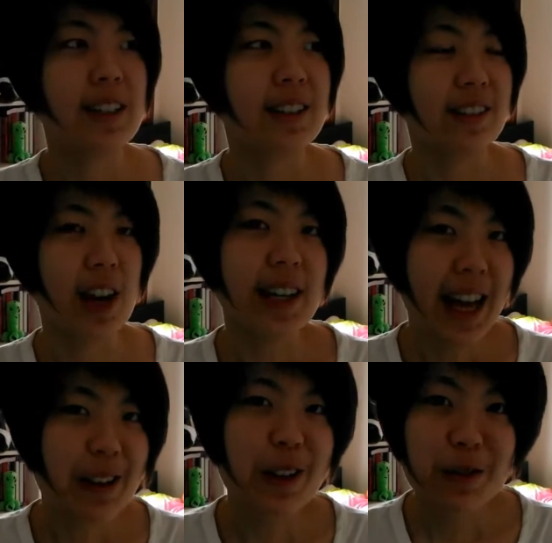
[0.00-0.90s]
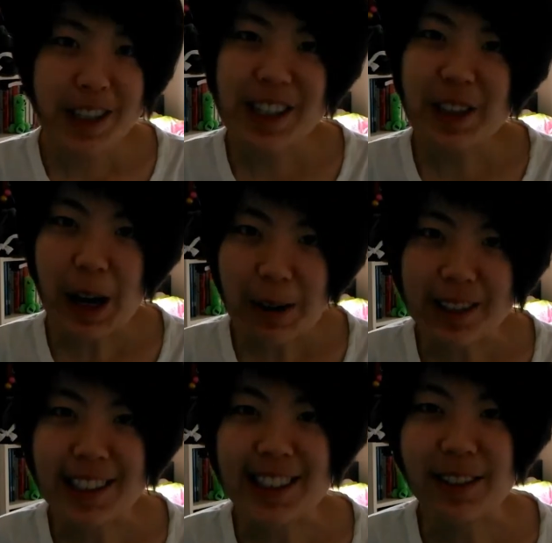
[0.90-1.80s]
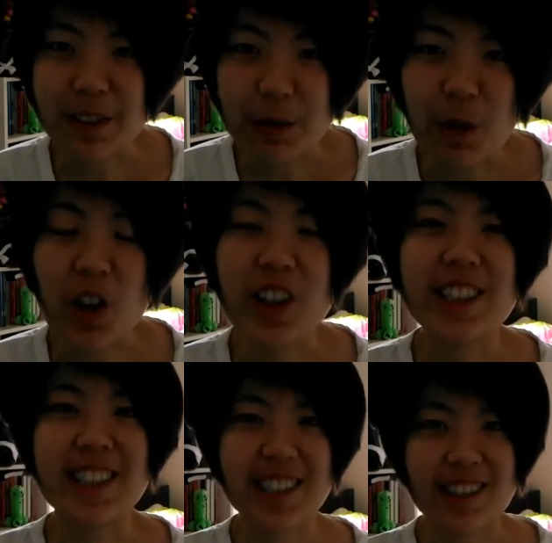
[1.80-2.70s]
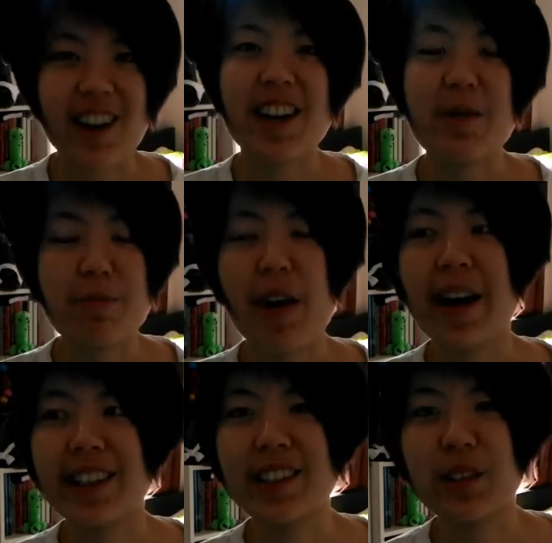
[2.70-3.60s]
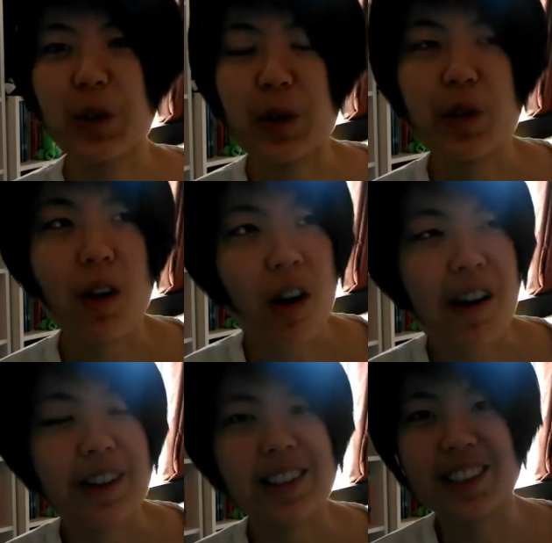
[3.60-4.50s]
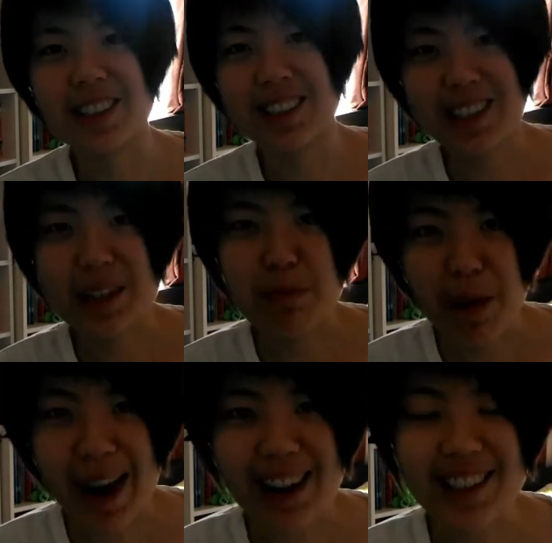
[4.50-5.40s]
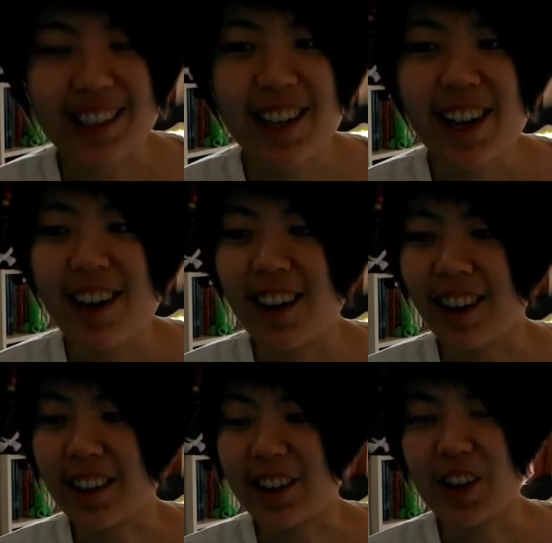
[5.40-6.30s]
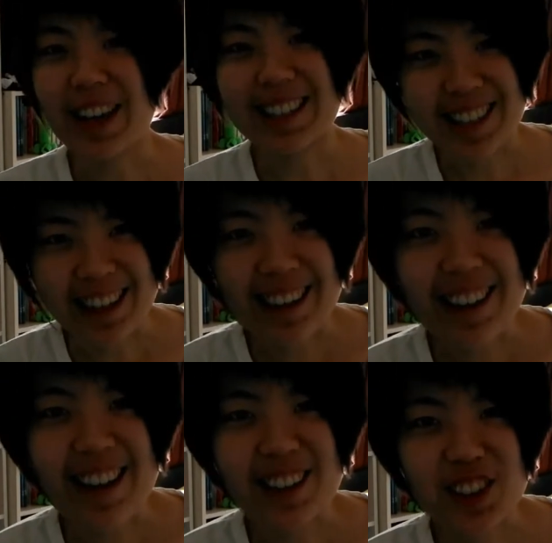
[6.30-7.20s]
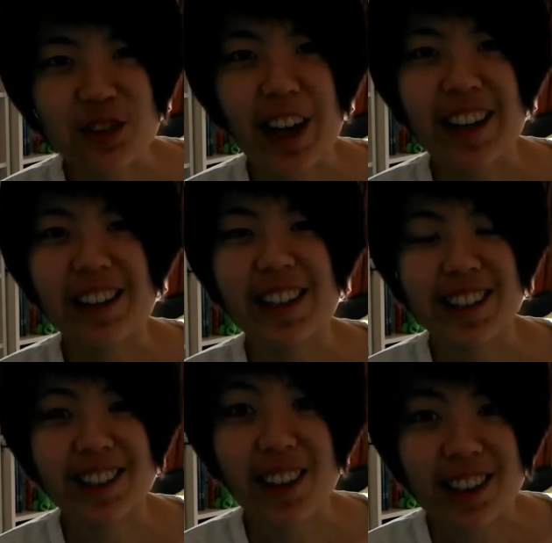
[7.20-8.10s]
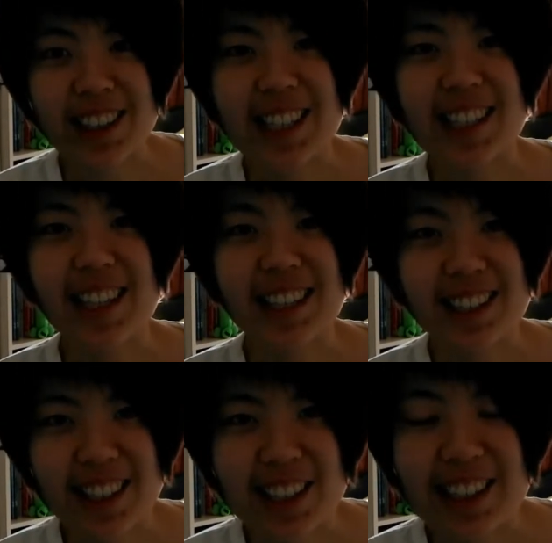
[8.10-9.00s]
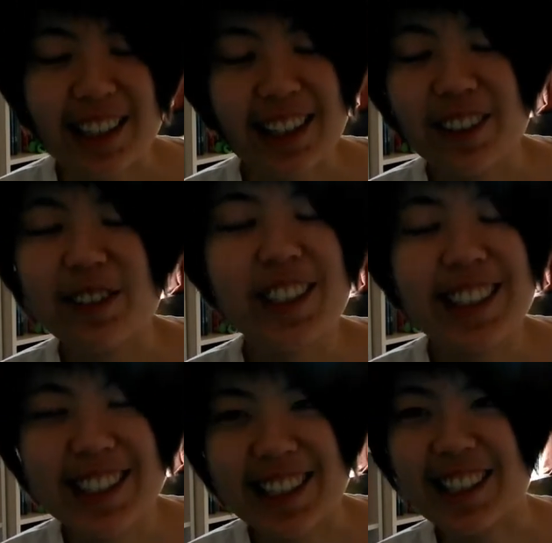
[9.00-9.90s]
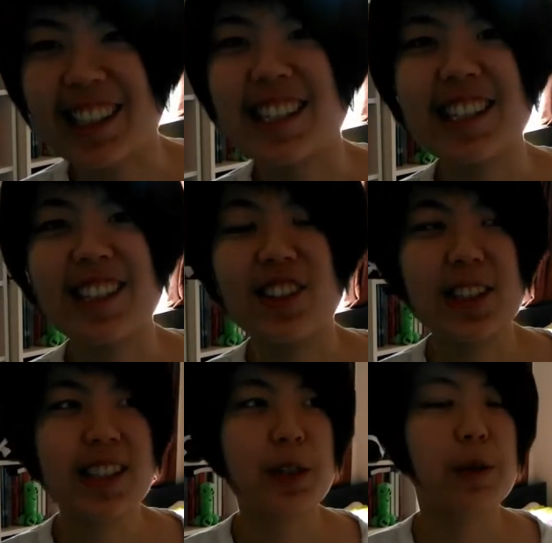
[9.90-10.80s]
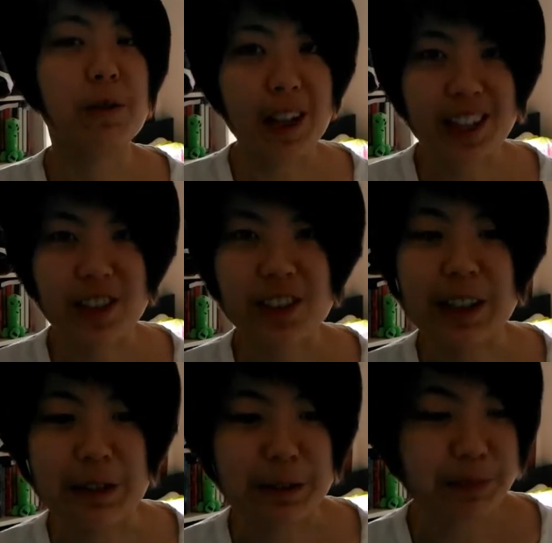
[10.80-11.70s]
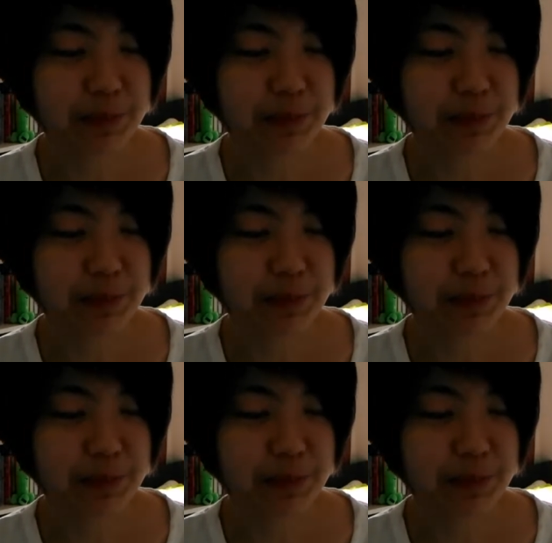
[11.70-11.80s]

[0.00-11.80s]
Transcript: not having physical evidence of your work does not impact on who you are. This doesn't impact on your identity as a writer, as an artist. Like it really doesn't. It's just a reflection of,